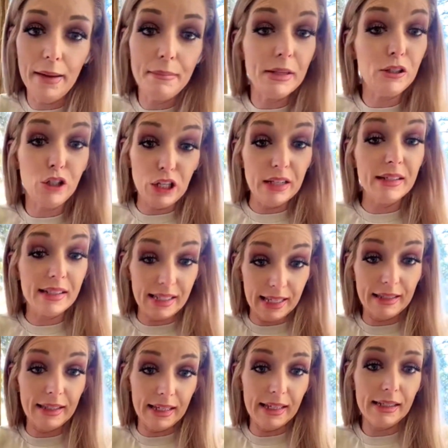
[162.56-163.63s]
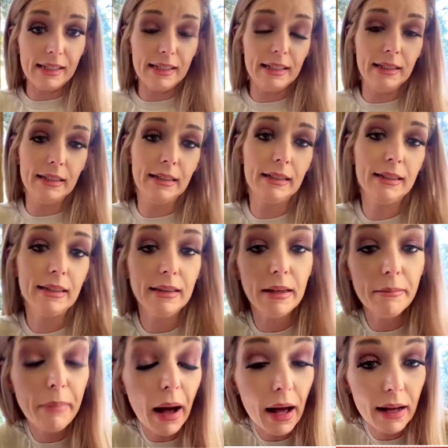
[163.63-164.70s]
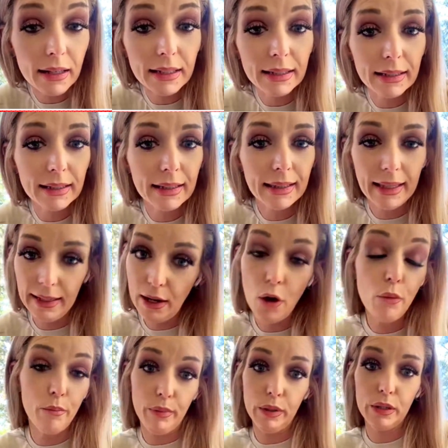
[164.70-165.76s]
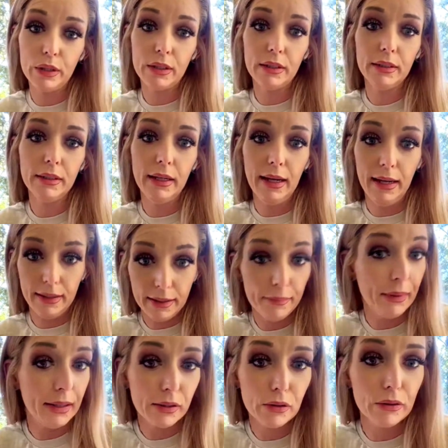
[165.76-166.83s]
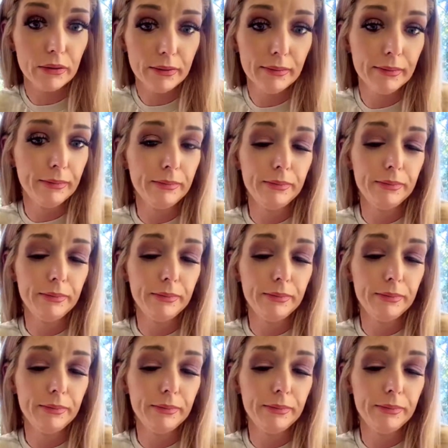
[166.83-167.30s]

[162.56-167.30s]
And Miss Jen sent this: the box, the notebook, and the pencil.